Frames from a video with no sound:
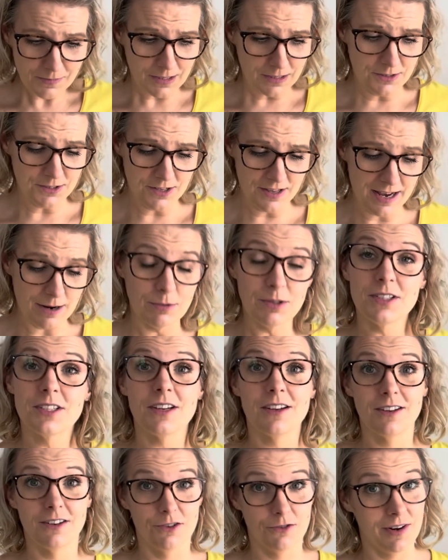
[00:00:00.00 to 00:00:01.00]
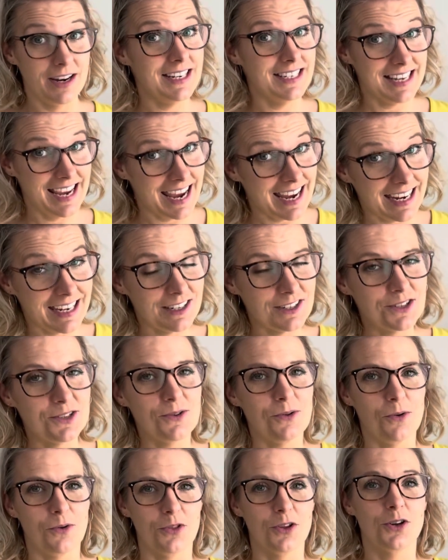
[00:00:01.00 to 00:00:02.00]
So that was grade 8,
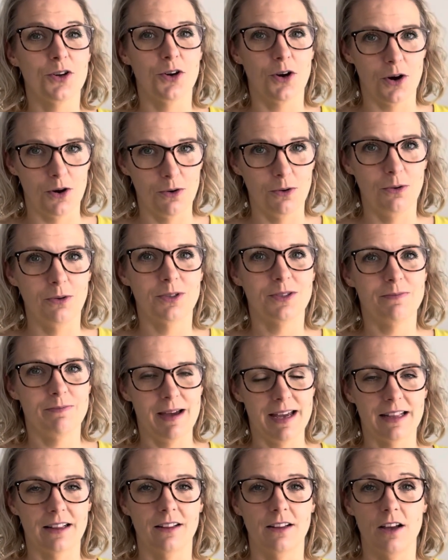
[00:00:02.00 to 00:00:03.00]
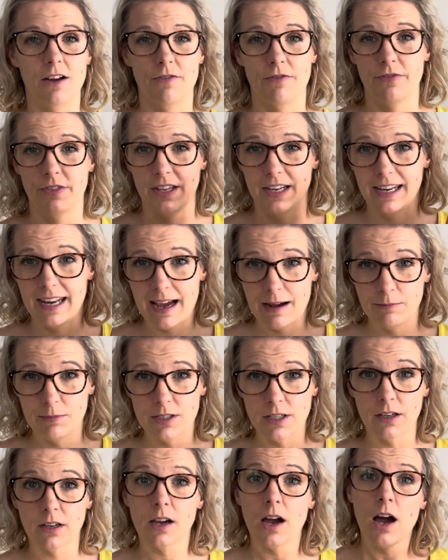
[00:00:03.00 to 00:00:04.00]
or the gold medal of the
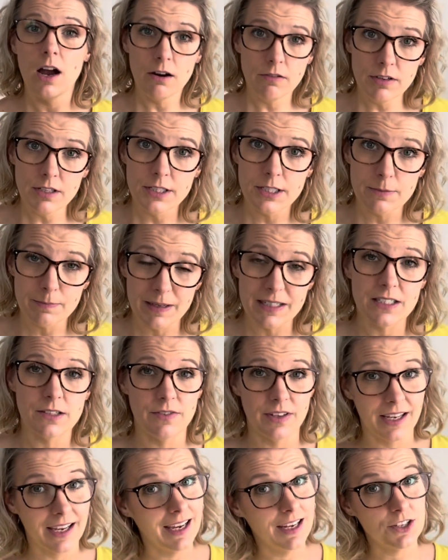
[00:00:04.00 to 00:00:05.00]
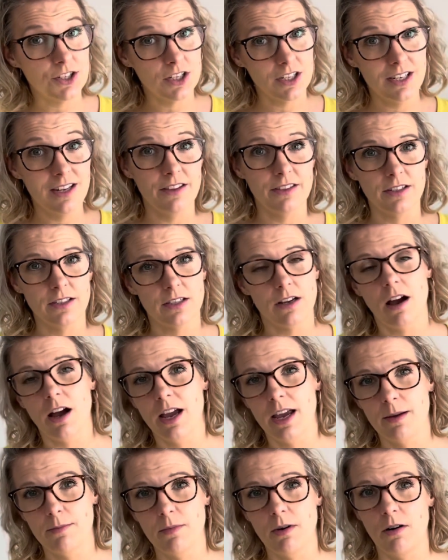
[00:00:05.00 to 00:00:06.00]
LAMDA, current specification at the
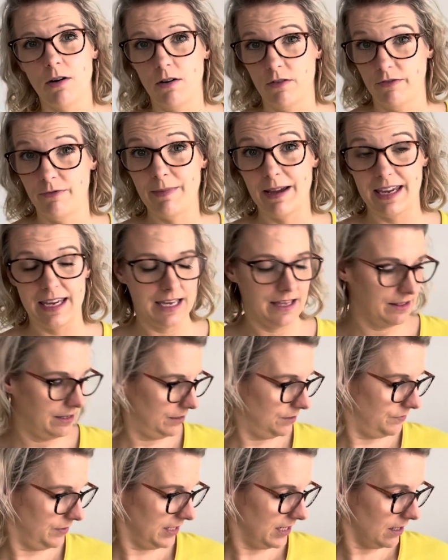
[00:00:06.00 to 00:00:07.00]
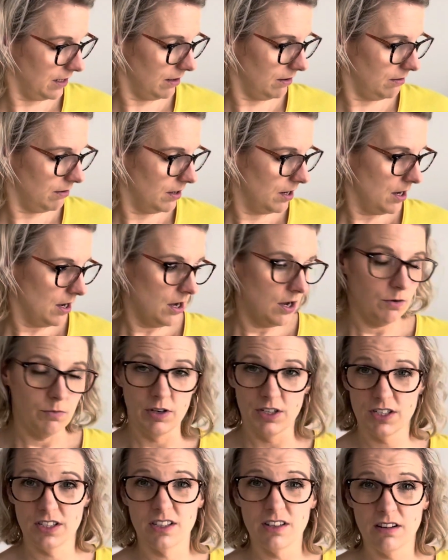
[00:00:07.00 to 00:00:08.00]
time of making this video, which
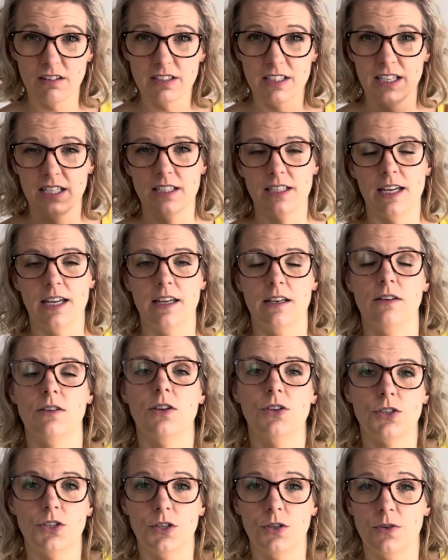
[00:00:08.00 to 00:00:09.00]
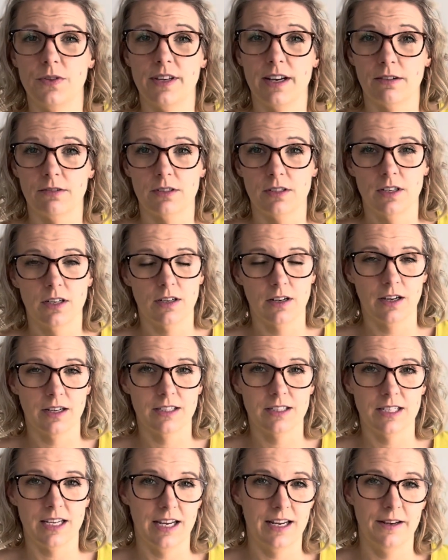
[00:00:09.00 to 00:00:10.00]
started in
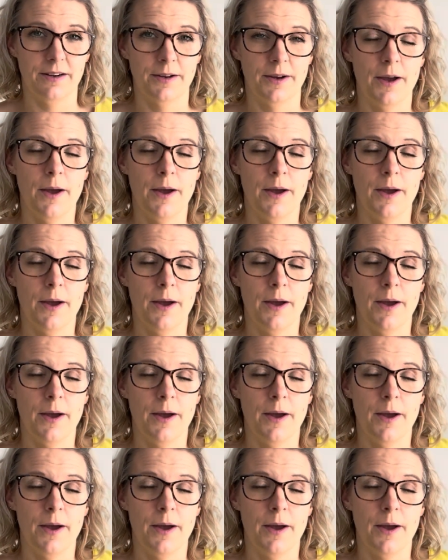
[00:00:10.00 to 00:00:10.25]
2019.